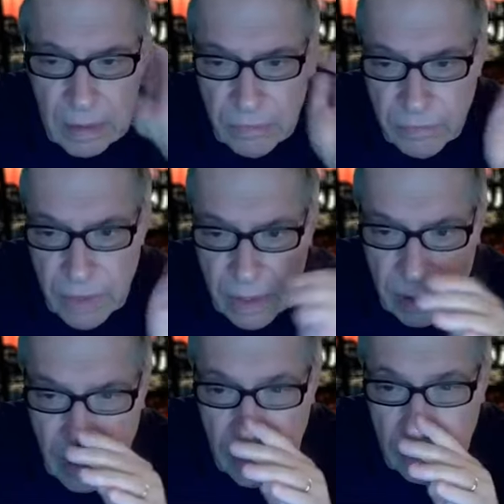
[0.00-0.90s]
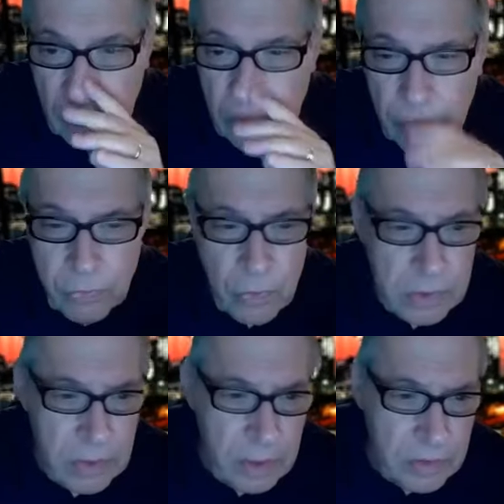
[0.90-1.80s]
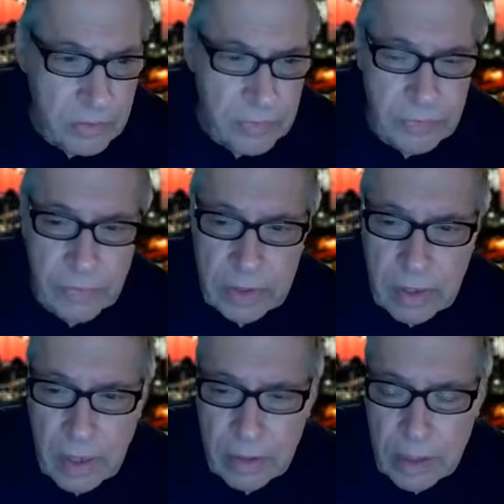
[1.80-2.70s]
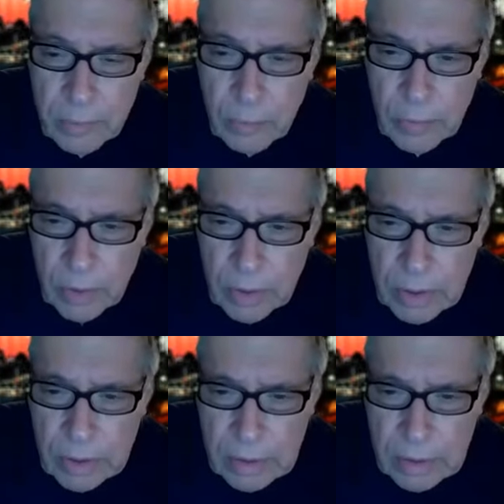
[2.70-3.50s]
With Vietnam, 0.4 of a fatality per million.